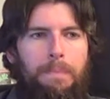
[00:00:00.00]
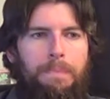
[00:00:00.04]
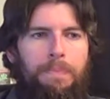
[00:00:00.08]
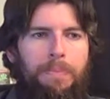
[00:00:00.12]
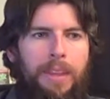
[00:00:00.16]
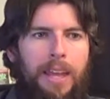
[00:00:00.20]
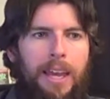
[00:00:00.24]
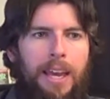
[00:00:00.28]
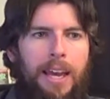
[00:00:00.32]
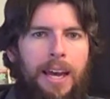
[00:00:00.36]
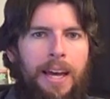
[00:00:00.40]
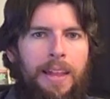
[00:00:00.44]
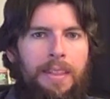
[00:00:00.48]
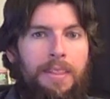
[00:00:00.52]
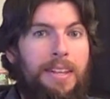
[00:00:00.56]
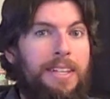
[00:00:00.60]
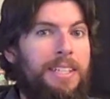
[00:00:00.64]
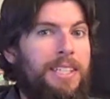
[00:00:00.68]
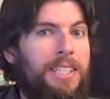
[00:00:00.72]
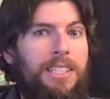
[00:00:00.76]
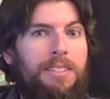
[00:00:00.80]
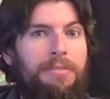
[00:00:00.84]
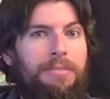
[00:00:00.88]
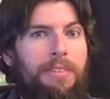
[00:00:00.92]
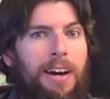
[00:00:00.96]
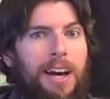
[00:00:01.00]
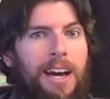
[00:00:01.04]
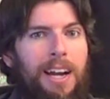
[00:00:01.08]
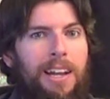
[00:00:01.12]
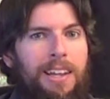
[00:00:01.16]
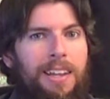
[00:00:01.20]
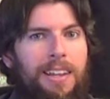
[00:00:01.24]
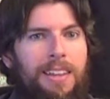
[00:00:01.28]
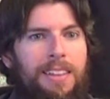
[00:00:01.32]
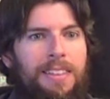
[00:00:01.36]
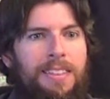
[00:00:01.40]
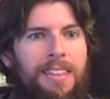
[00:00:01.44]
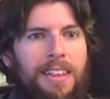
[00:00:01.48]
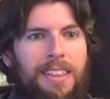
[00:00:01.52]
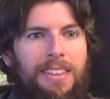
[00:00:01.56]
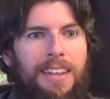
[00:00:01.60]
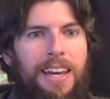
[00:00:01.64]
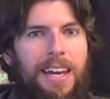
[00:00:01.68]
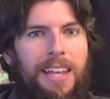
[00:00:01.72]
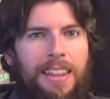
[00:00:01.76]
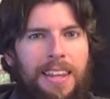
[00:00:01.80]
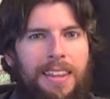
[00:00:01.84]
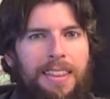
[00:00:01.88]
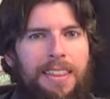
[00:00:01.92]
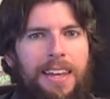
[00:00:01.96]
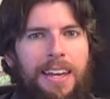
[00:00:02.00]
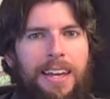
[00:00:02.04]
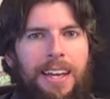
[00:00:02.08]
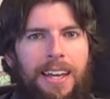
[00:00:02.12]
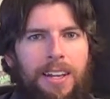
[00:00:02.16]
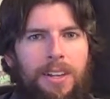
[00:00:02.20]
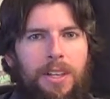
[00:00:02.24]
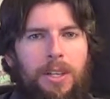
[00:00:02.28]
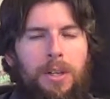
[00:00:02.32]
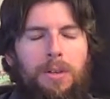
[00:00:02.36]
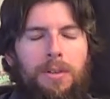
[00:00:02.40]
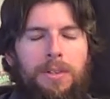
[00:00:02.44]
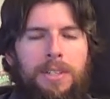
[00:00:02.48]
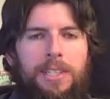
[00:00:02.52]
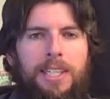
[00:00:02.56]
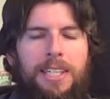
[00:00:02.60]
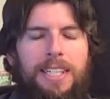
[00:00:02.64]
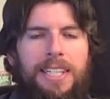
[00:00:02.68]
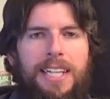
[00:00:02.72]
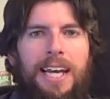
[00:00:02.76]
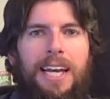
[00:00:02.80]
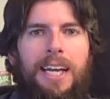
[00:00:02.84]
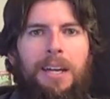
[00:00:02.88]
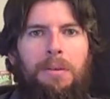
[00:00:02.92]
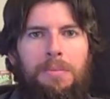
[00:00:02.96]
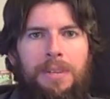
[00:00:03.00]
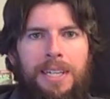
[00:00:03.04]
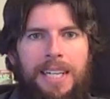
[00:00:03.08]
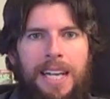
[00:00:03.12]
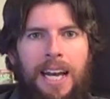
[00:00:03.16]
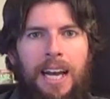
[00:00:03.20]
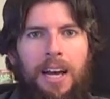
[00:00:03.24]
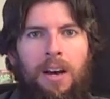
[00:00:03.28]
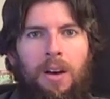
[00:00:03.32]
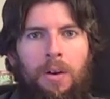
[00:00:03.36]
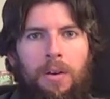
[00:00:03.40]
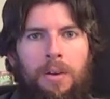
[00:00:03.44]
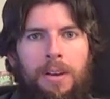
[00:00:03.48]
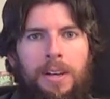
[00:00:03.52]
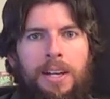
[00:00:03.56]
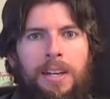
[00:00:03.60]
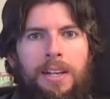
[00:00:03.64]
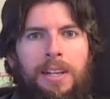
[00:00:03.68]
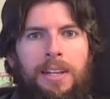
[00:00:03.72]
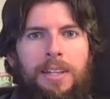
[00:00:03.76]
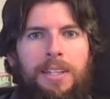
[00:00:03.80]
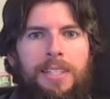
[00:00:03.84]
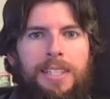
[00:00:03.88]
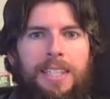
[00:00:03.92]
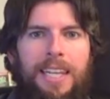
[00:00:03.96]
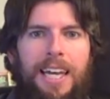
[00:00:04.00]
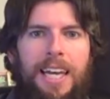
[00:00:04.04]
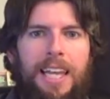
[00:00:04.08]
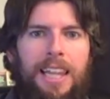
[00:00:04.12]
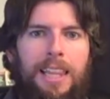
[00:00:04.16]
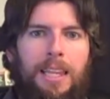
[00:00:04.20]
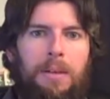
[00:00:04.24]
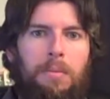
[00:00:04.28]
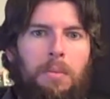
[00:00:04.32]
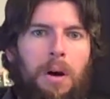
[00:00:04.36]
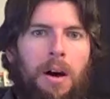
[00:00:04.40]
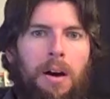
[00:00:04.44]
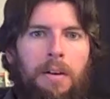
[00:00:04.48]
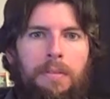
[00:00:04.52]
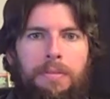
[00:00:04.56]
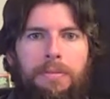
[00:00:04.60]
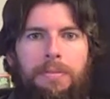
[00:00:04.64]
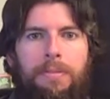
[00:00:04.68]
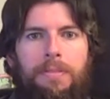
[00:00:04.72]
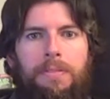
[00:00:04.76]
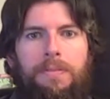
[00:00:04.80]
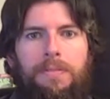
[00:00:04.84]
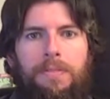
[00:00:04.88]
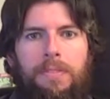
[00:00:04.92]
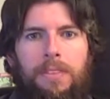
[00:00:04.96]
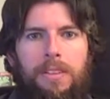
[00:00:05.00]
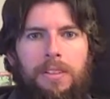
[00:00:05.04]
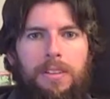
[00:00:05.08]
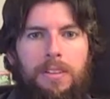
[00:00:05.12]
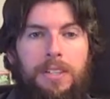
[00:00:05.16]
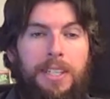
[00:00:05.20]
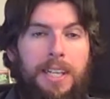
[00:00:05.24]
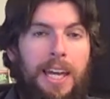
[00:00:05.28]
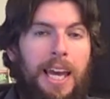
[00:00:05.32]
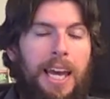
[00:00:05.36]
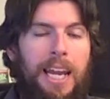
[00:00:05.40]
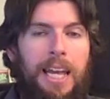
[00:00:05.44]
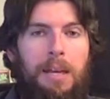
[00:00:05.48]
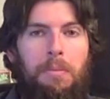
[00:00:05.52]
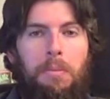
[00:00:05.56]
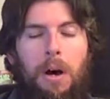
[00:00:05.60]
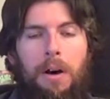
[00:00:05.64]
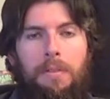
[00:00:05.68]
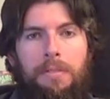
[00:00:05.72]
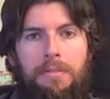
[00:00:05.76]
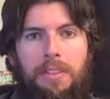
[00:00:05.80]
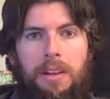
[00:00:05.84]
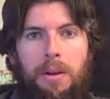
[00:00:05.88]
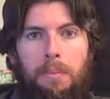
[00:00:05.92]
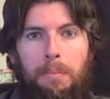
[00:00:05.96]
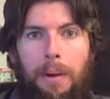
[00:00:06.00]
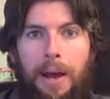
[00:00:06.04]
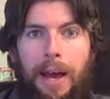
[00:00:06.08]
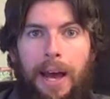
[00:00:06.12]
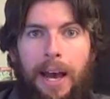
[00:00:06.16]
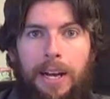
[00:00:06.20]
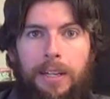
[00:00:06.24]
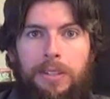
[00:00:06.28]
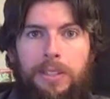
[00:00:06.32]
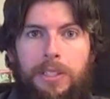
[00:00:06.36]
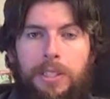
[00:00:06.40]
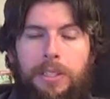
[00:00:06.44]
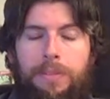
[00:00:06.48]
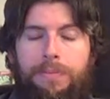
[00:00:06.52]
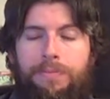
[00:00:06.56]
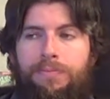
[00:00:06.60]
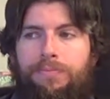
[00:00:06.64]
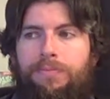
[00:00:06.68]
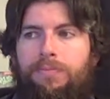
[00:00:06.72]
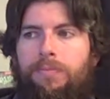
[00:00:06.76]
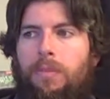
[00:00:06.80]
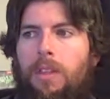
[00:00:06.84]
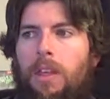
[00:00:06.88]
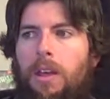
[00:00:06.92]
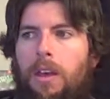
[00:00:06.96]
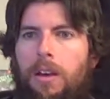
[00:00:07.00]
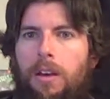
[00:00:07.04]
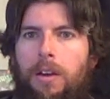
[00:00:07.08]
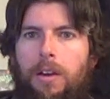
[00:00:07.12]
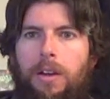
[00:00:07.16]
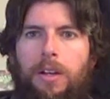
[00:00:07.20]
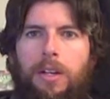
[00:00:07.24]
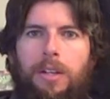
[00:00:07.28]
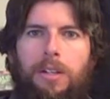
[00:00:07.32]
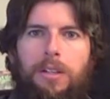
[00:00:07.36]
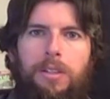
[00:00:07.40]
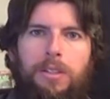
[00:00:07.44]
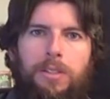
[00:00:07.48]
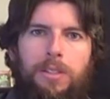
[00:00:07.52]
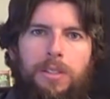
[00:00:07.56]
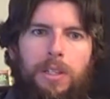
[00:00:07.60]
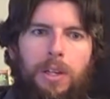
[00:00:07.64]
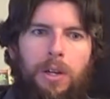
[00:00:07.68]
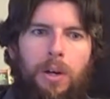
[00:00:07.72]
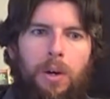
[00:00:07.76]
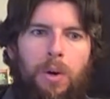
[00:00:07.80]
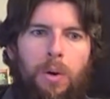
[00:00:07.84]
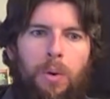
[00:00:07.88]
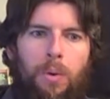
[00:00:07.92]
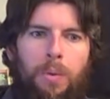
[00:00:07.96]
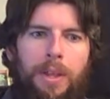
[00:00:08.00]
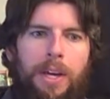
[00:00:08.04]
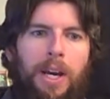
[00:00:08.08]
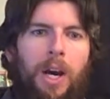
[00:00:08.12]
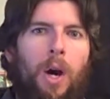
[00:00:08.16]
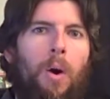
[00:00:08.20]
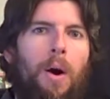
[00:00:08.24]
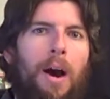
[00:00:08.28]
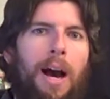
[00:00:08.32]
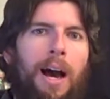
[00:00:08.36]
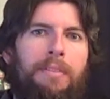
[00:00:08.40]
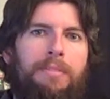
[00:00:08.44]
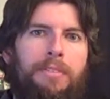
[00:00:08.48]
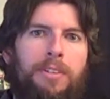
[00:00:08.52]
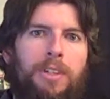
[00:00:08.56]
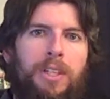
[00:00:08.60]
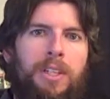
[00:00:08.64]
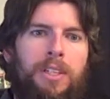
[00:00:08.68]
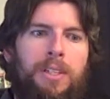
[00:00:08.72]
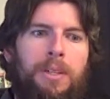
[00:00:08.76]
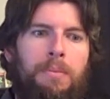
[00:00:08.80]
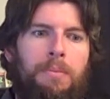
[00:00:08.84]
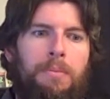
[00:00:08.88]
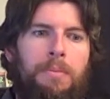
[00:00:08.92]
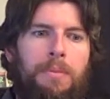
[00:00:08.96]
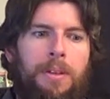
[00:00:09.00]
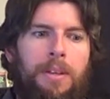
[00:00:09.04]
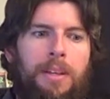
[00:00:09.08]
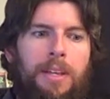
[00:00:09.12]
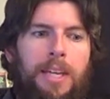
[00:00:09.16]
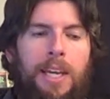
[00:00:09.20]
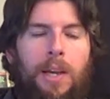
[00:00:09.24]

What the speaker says: And this is finally the thing that they can use to take him down, to get him off of their backs. So they go after him.